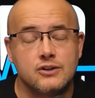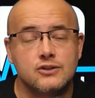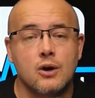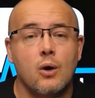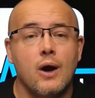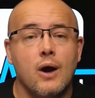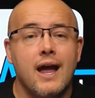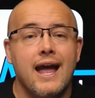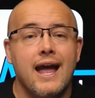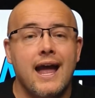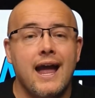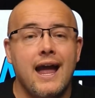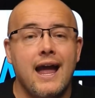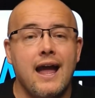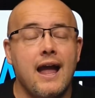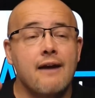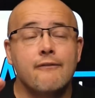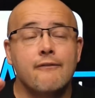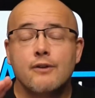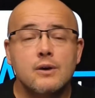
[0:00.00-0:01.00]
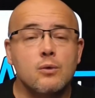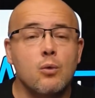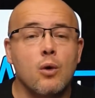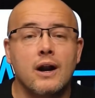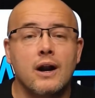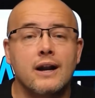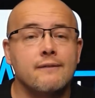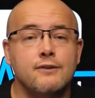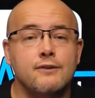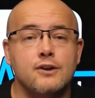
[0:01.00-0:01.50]
So every
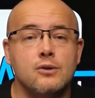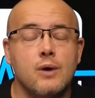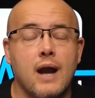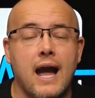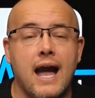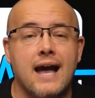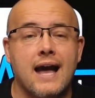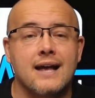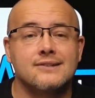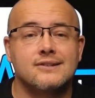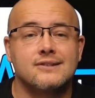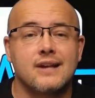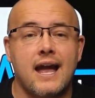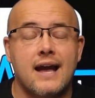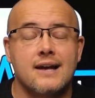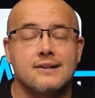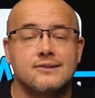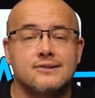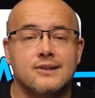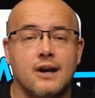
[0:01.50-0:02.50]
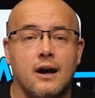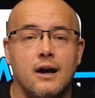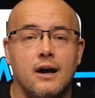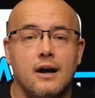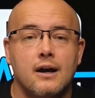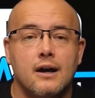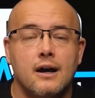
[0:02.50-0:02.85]
one of you has a